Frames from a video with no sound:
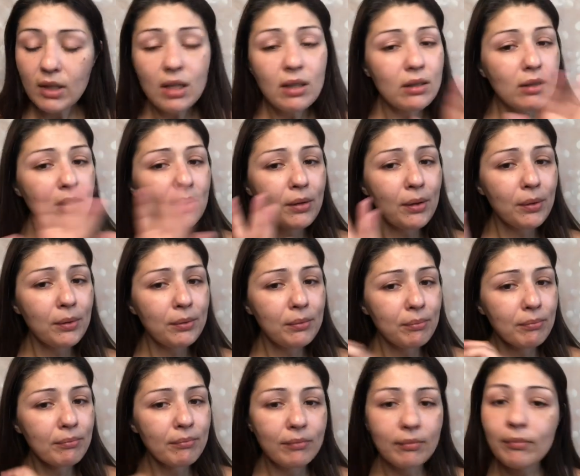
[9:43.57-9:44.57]
So
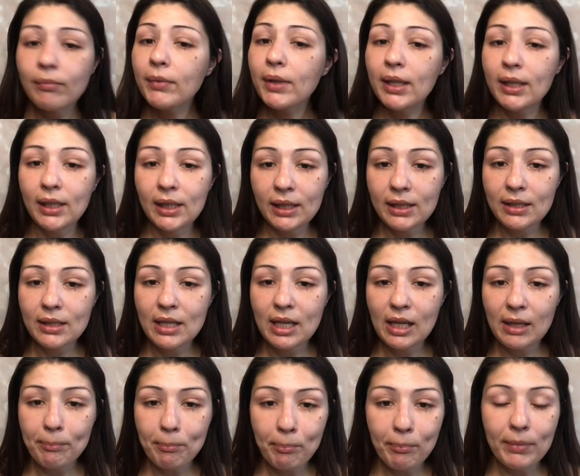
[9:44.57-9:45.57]
the next
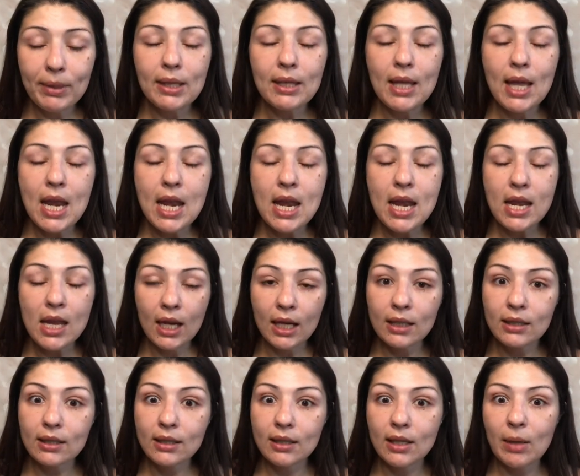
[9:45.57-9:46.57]

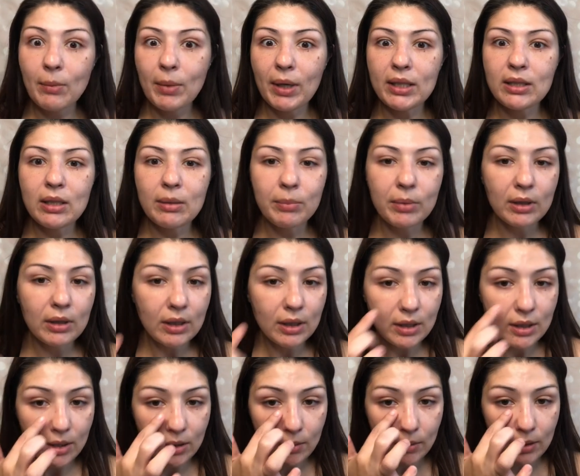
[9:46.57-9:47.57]
step I typically
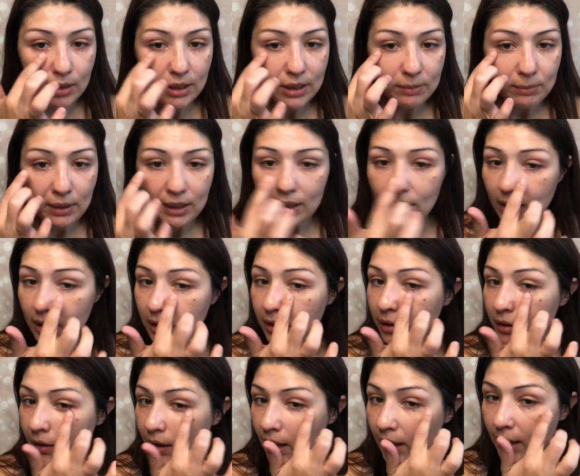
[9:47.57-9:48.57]
do is my
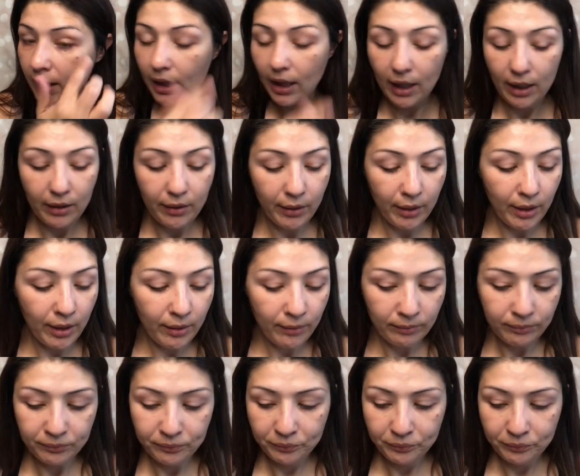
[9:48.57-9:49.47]
under eye area.